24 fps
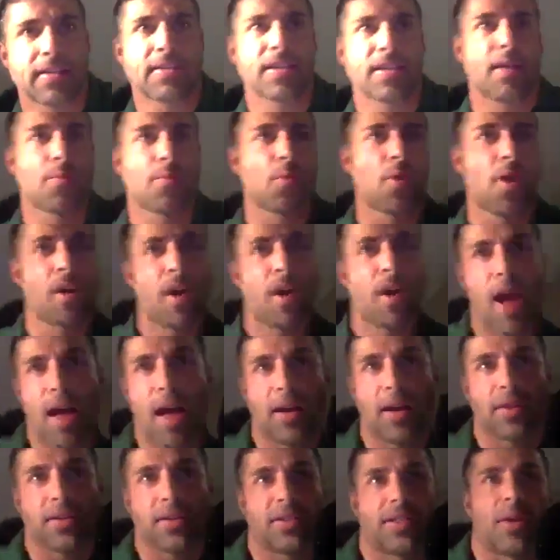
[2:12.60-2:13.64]
to somewhere
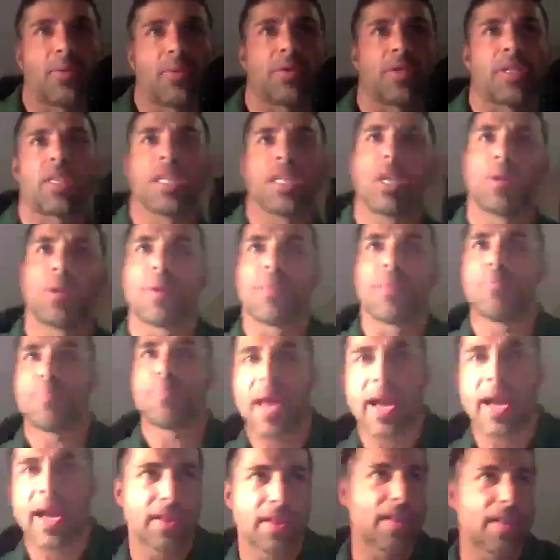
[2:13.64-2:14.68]
else that was a little bit
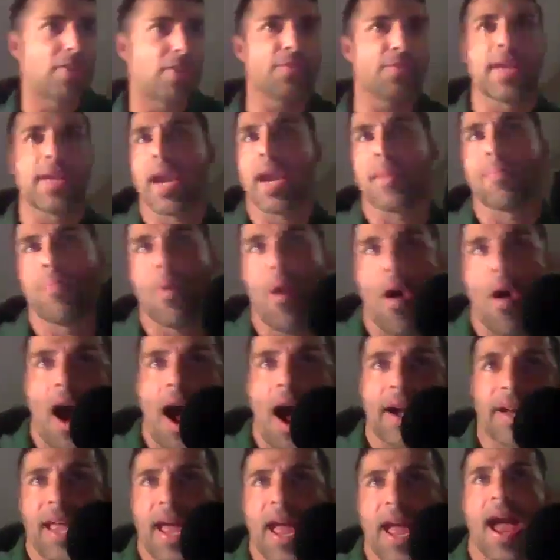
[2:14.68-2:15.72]
bigger. Then you'd get a
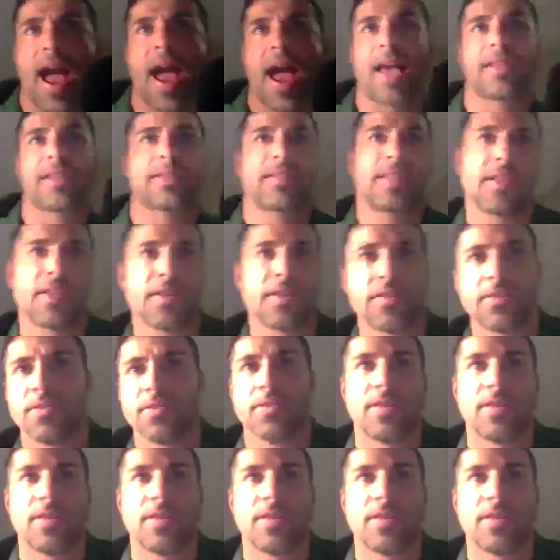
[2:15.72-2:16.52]
podcast, then you do